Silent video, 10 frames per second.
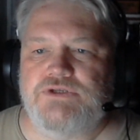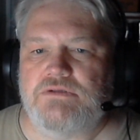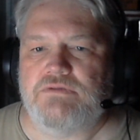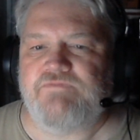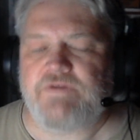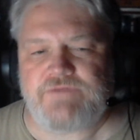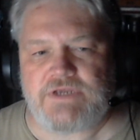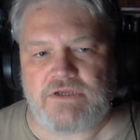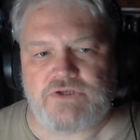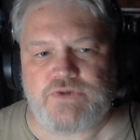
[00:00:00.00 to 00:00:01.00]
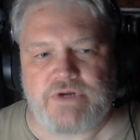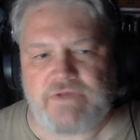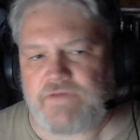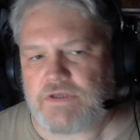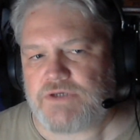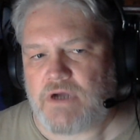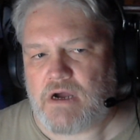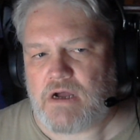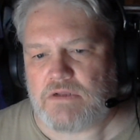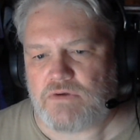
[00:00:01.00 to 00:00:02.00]
15, 20 feet
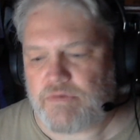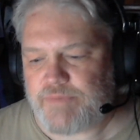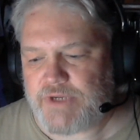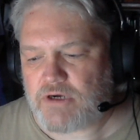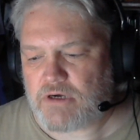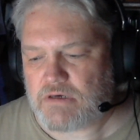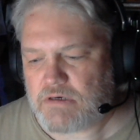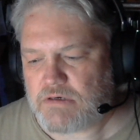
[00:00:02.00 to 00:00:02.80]
tall or bigger.